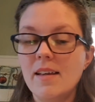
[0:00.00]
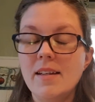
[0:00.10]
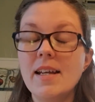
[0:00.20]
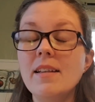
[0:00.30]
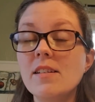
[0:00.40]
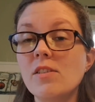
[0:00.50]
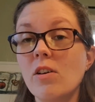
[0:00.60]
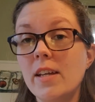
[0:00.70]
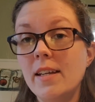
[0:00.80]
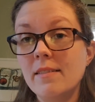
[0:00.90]
another
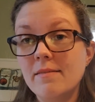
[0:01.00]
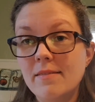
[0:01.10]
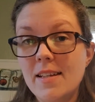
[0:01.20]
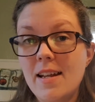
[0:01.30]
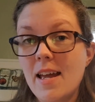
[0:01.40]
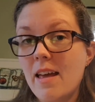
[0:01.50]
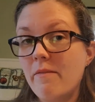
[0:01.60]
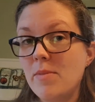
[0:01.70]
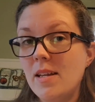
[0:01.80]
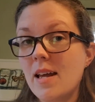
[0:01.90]
stocking that I
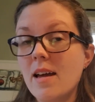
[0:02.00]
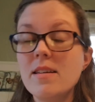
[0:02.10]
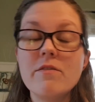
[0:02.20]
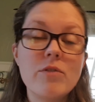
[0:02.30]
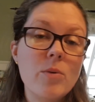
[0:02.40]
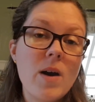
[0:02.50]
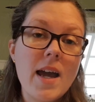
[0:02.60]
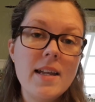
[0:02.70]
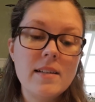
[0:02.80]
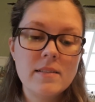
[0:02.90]
have been eyeing for a
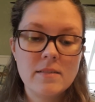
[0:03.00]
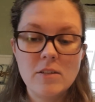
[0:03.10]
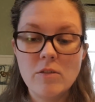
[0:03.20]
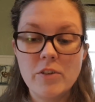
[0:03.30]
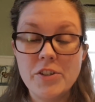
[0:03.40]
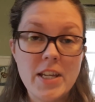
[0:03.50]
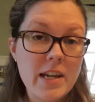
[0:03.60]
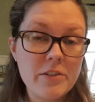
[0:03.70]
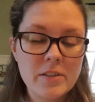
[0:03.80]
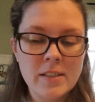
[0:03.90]
while, over a
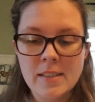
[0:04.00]
year,